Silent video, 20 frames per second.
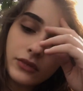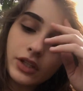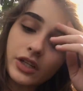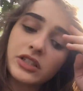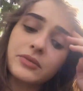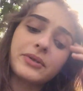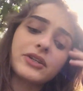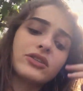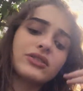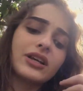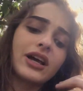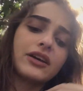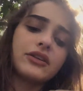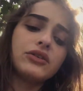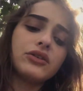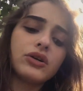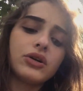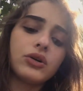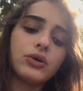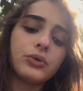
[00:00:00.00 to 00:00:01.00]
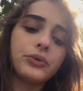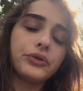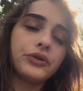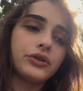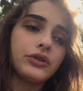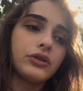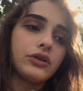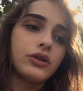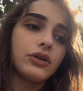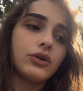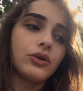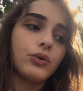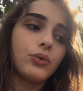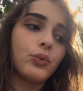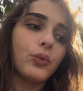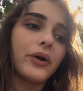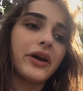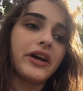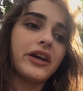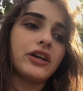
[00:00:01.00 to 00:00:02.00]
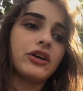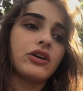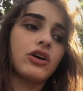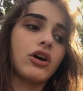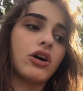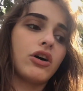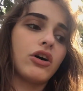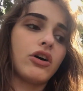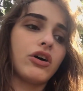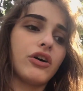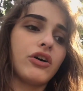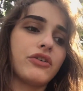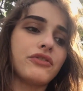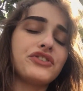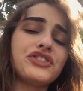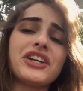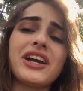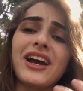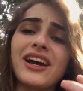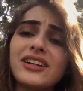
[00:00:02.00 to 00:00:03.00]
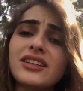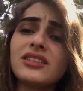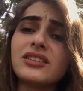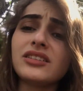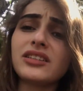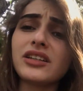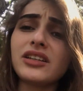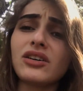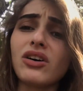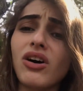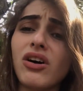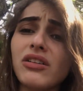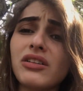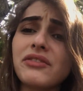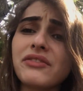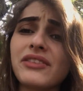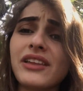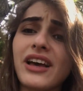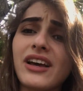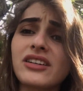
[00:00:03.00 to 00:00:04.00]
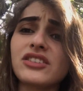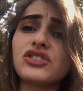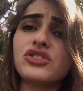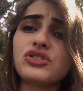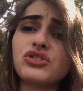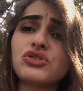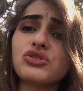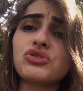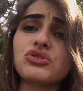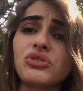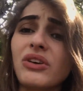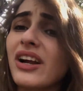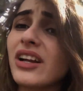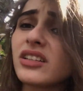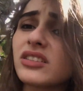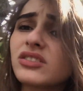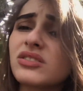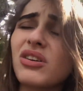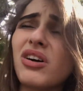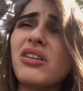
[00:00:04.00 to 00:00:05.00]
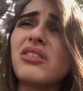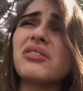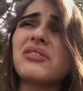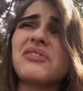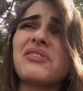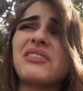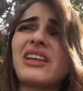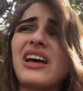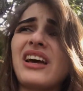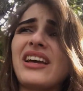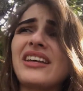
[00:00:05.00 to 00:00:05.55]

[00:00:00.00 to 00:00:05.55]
It's because I had no, way of channeling all of that stress, all of that